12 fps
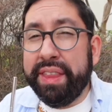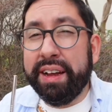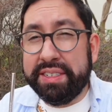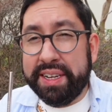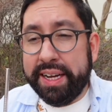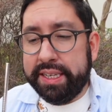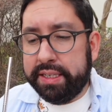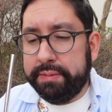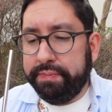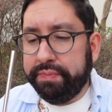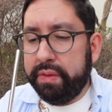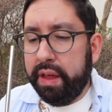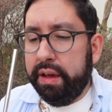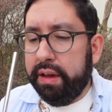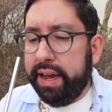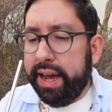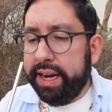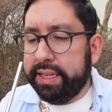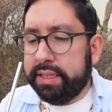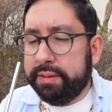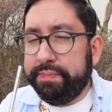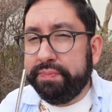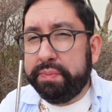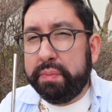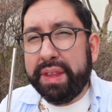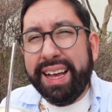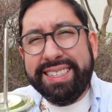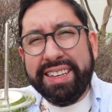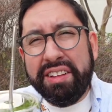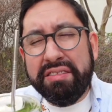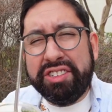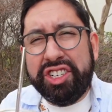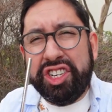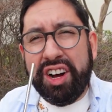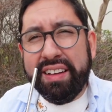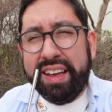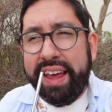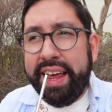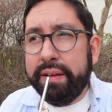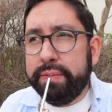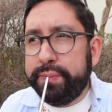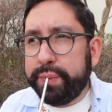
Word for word: in there is nice. And it's a little chunky.